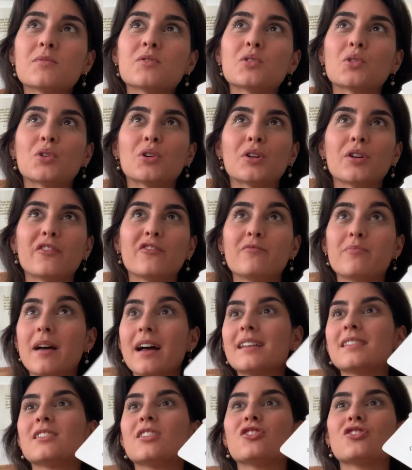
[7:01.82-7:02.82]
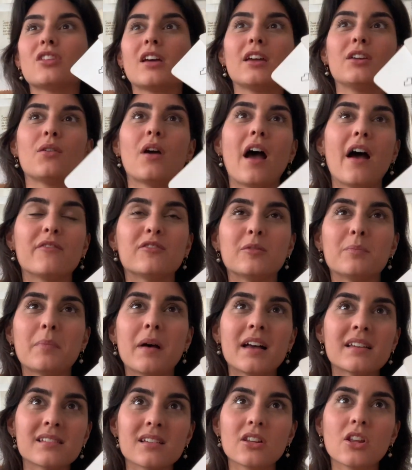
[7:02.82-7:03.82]
sort of message that you have to
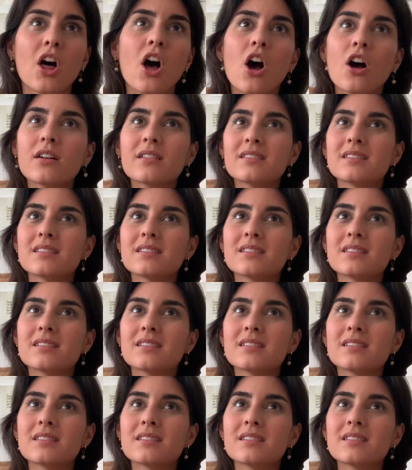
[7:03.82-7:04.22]
pass along,